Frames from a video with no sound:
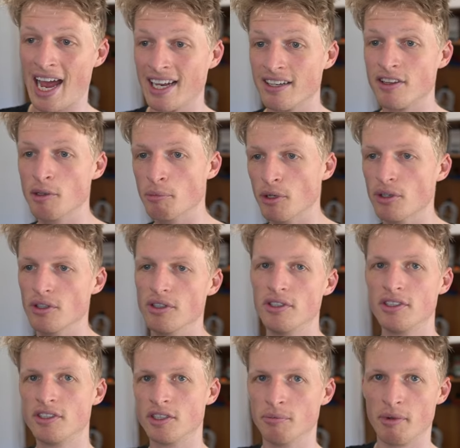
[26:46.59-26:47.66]
and the
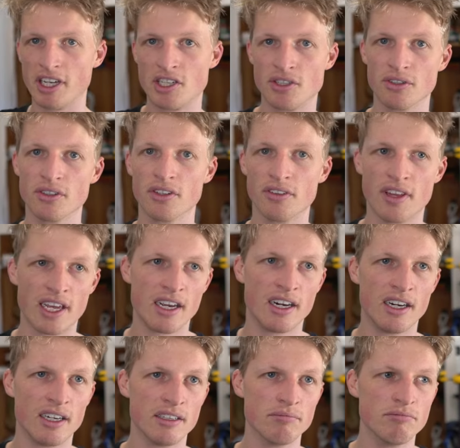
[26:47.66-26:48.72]
ball to make sure that they
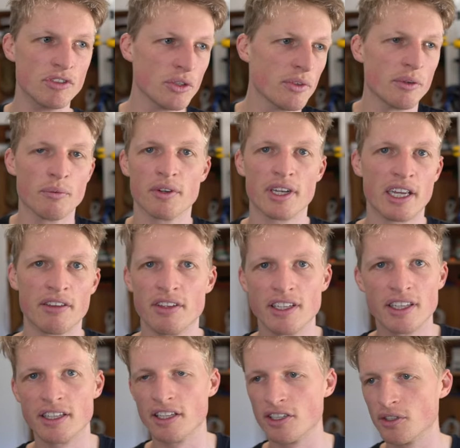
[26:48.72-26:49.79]
are doing what I
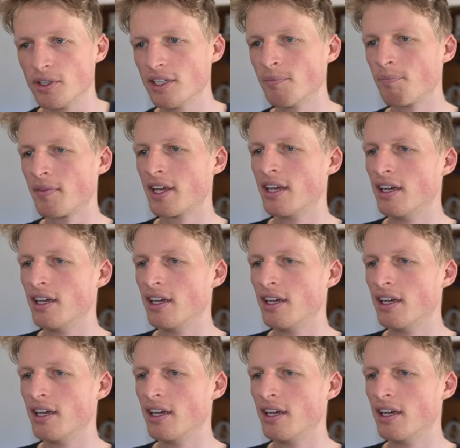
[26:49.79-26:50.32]
think that they're doing.